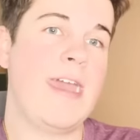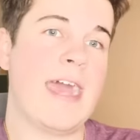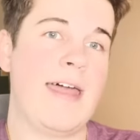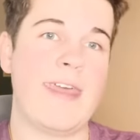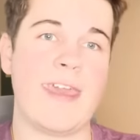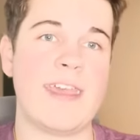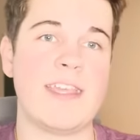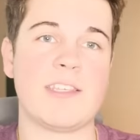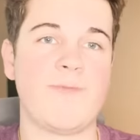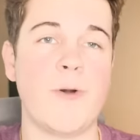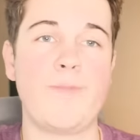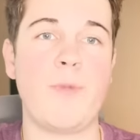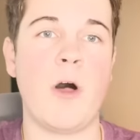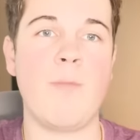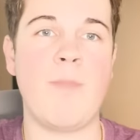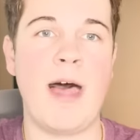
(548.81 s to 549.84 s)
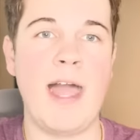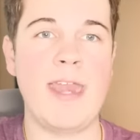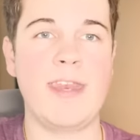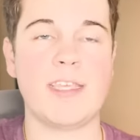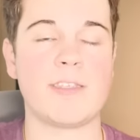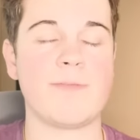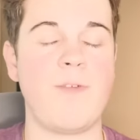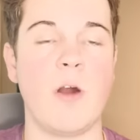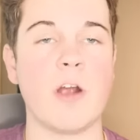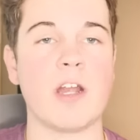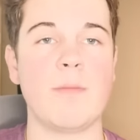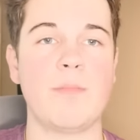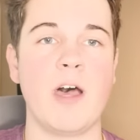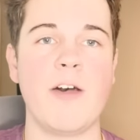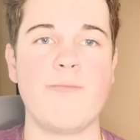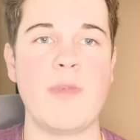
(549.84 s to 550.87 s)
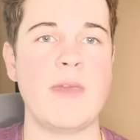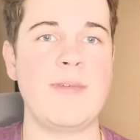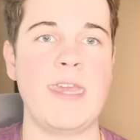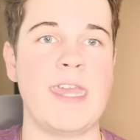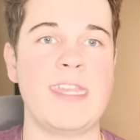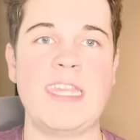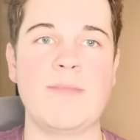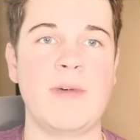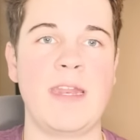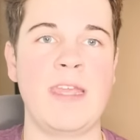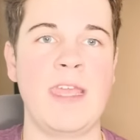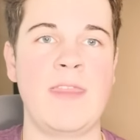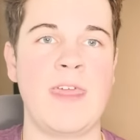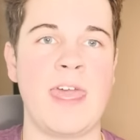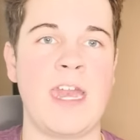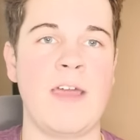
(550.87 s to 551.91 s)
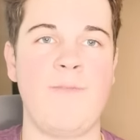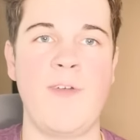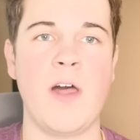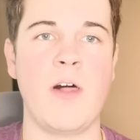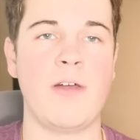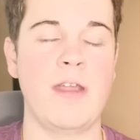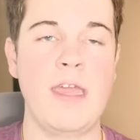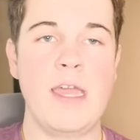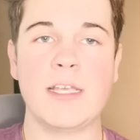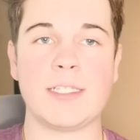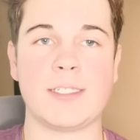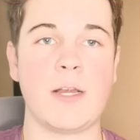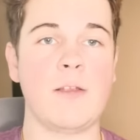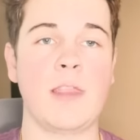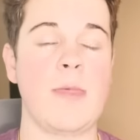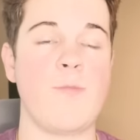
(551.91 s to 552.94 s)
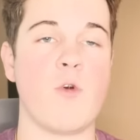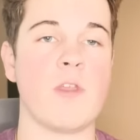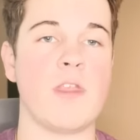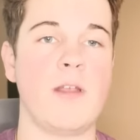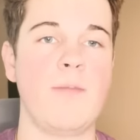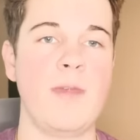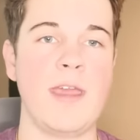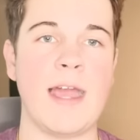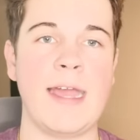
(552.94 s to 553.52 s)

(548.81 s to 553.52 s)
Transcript: I think his football mind is far and above maybe anybody in the NFL and certainly more than me.